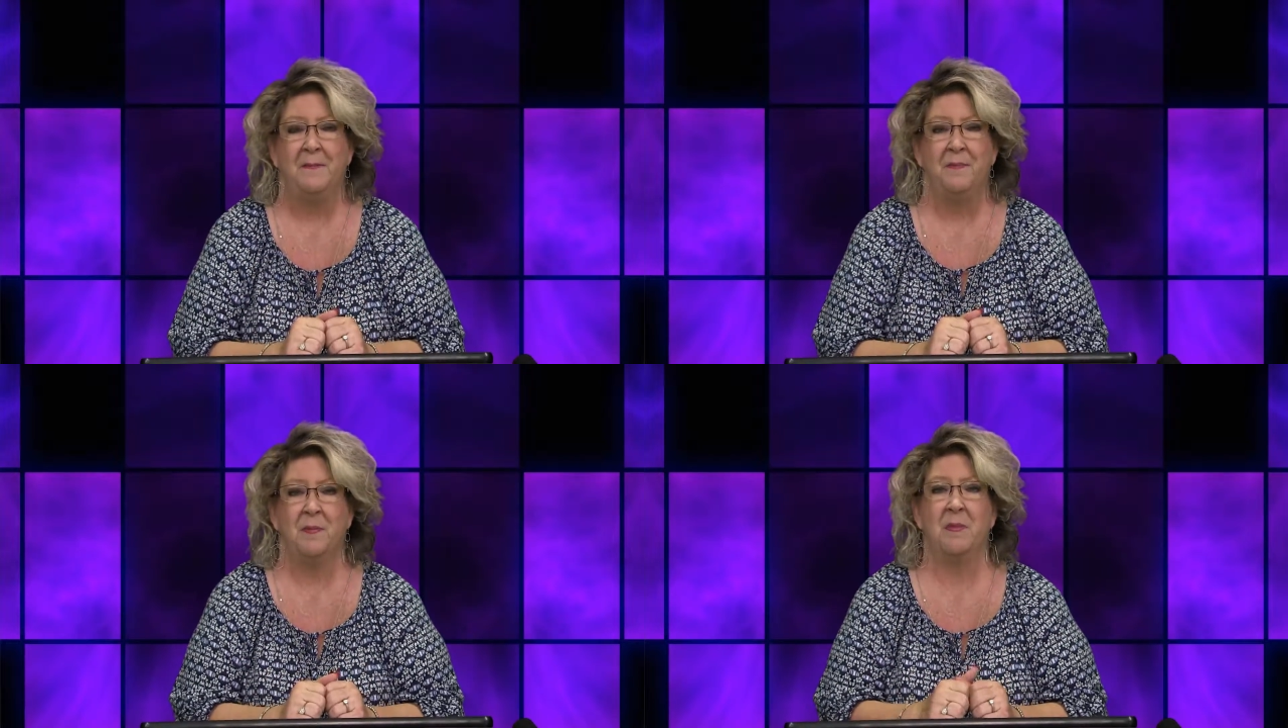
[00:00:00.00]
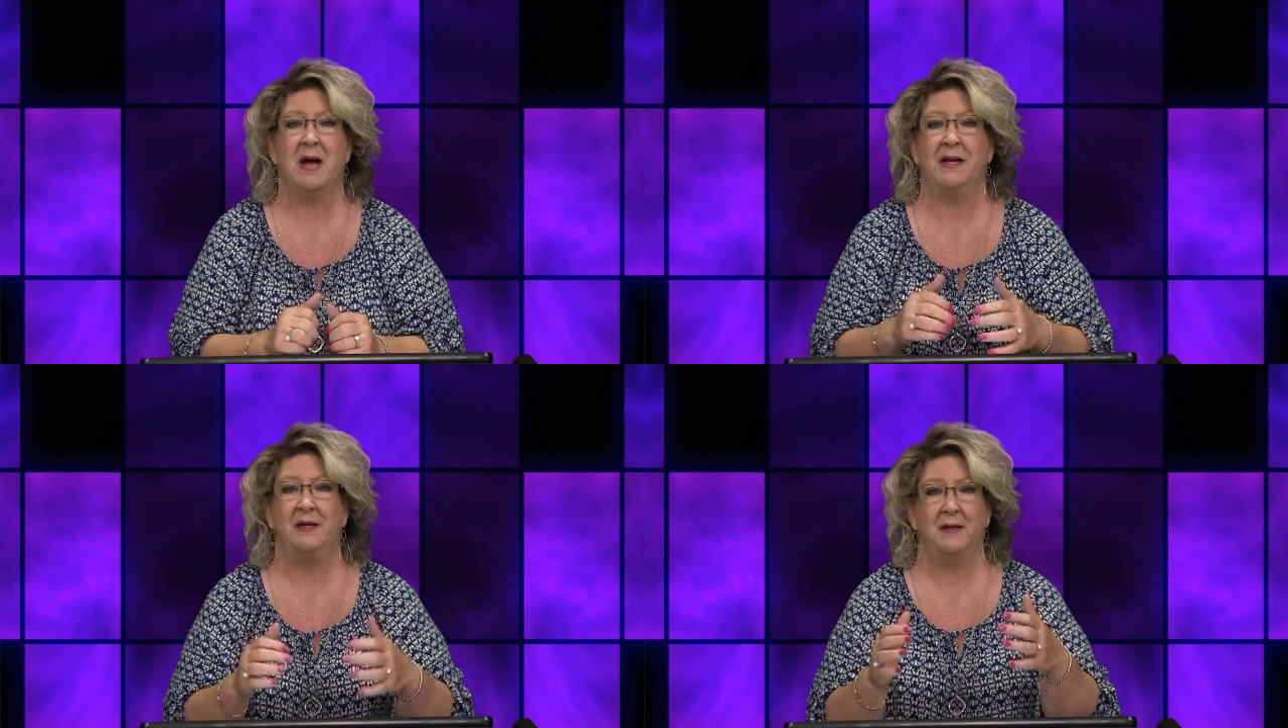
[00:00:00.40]

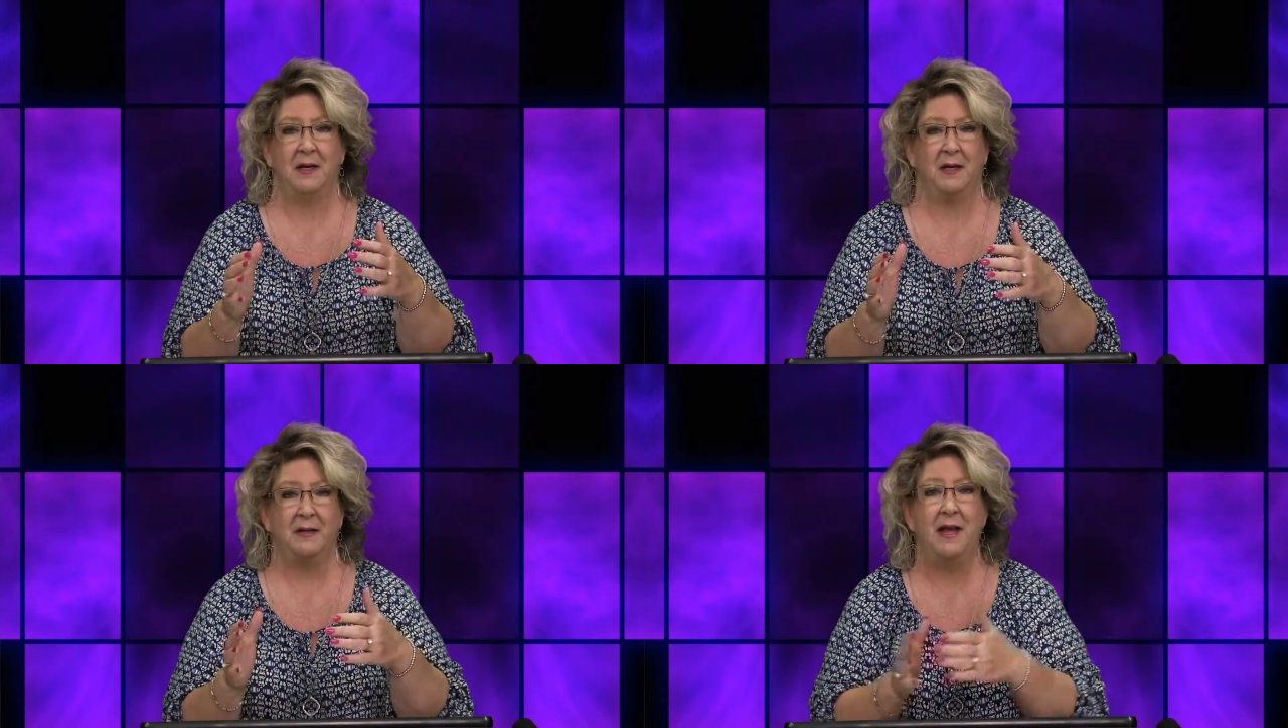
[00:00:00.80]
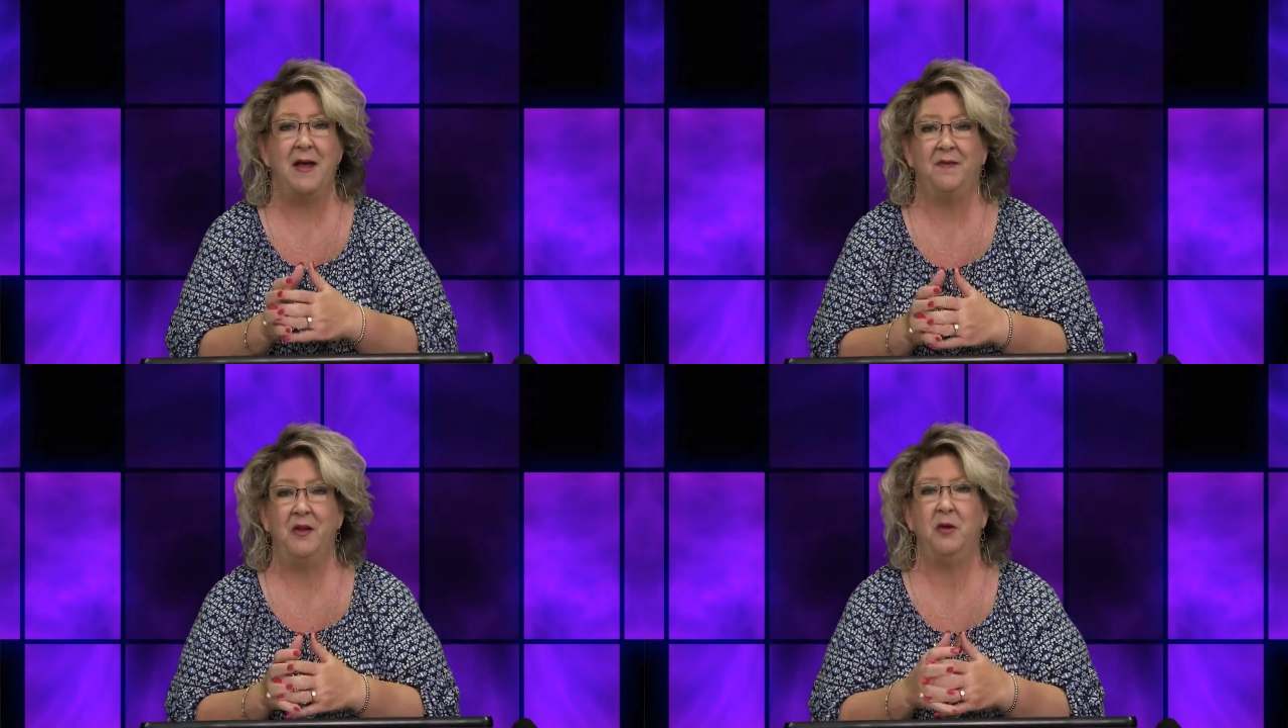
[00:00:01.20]
My uh,
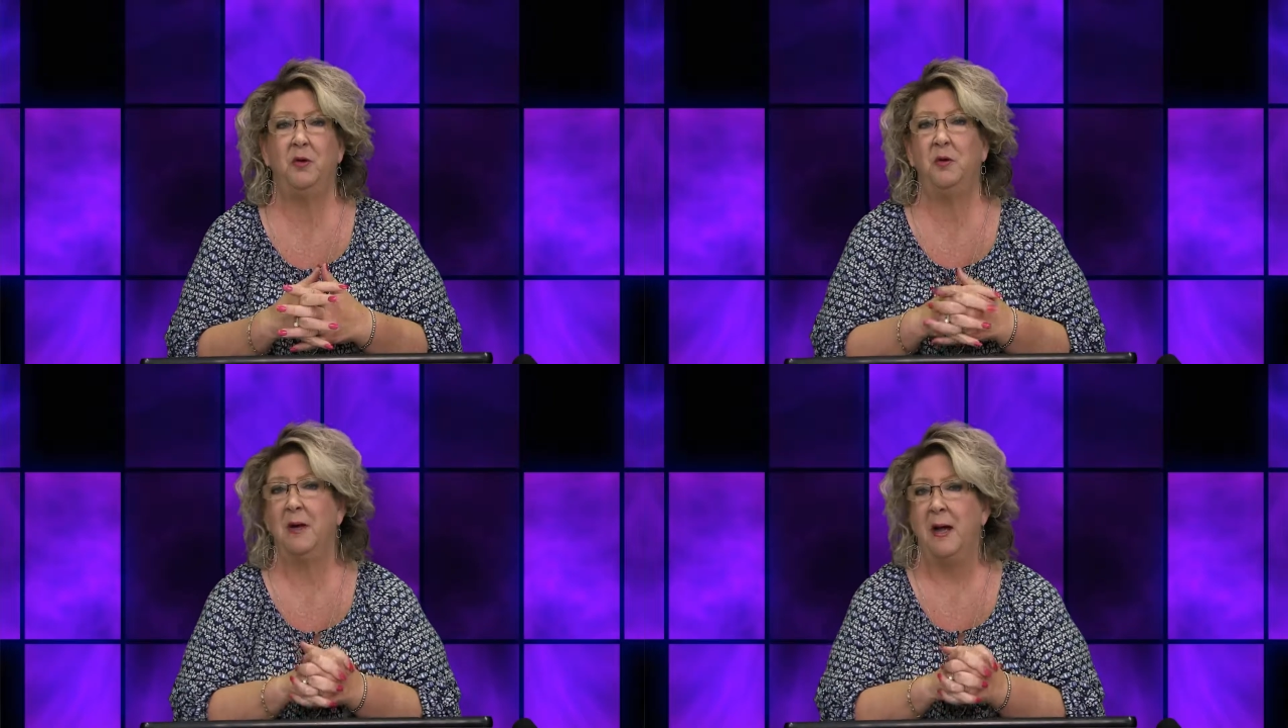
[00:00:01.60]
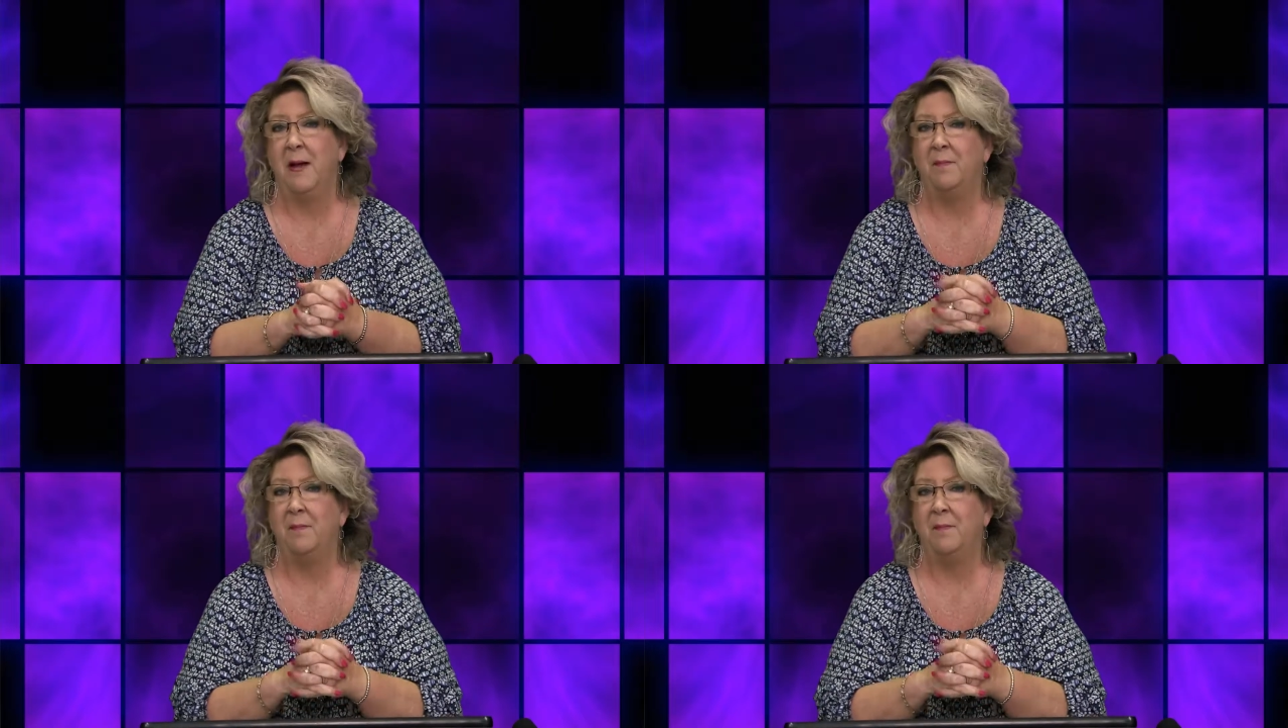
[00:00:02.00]
nephew